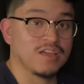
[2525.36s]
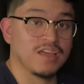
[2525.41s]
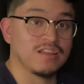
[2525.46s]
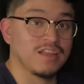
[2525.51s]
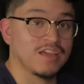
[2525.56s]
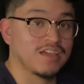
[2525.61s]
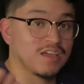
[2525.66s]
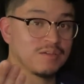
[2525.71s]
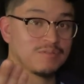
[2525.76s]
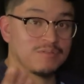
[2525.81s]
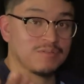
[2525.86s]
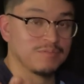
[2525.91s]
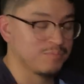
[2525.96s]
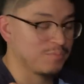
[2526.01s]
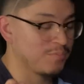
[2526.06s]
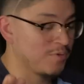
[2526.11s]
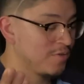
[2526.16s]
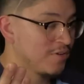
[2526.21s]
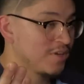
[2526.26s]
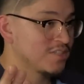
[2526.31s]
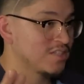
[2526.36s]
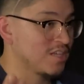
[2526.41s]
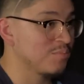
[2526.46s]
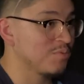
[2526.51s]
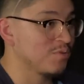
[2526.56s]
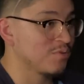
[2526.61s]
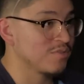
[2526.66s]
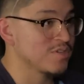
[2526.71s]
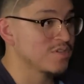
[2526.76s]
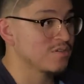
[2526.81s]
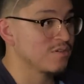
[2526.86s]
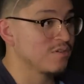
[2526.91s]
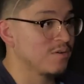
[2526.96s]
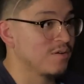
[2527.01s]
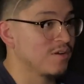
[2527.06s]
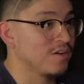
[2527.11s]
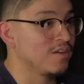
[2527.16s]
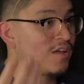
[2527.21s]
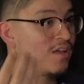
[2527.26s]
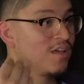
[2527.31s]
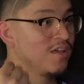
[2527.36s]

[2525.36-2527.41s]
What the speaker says: like perfect example, Cristo Rey, right?